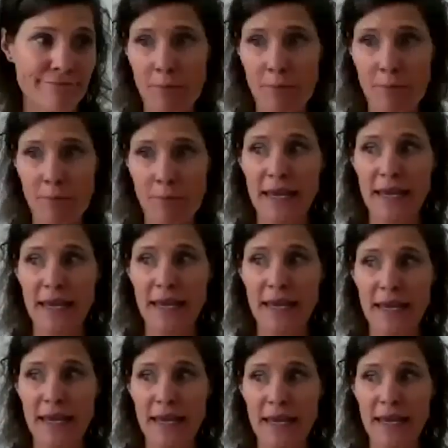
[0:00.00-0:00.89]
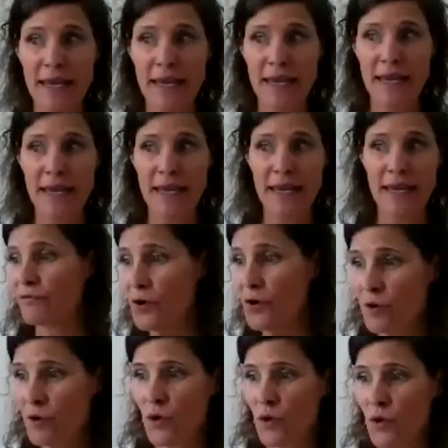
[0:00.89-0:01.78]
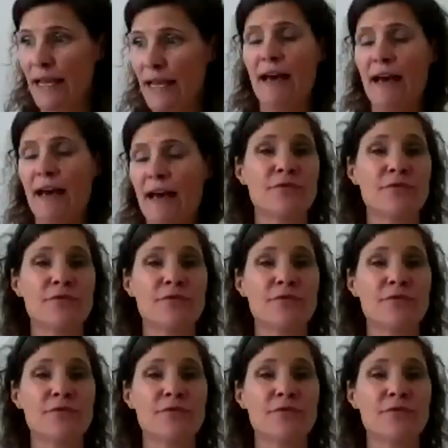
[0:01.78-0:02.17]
a big enough room, or